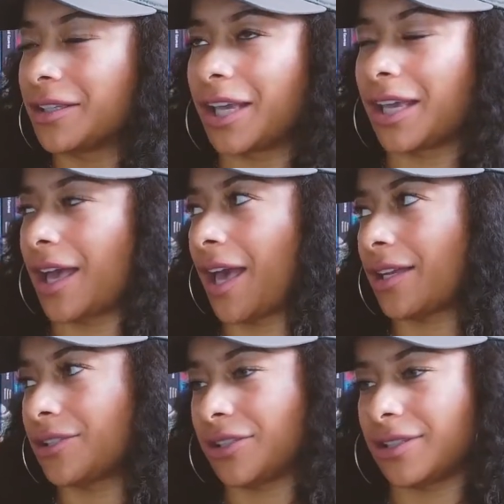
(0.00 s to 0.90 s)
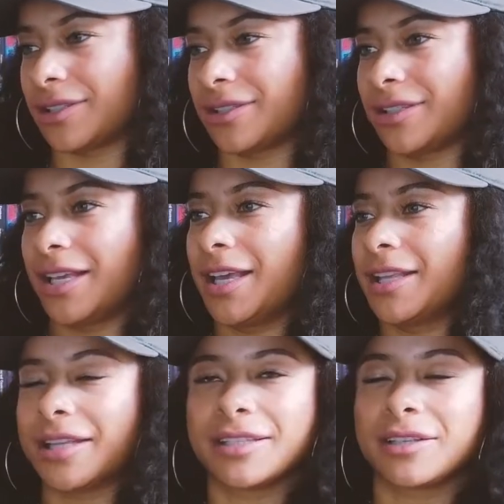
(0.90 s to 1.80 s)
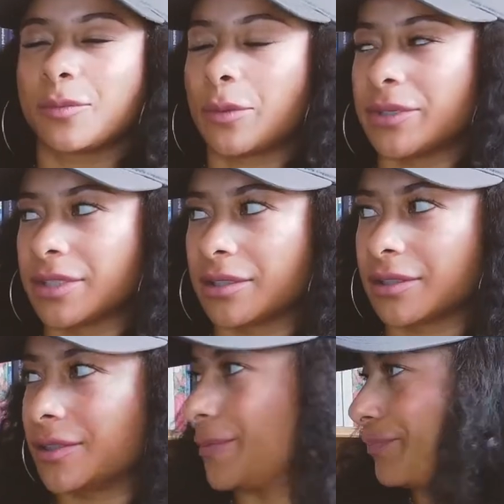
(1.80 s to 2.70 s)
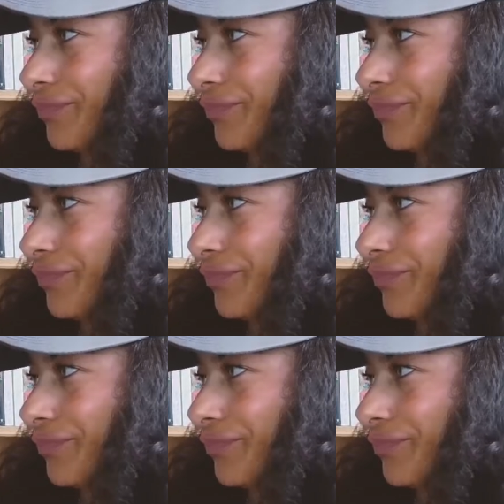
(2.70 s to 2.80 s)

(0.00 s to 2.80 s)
like that's none of my business.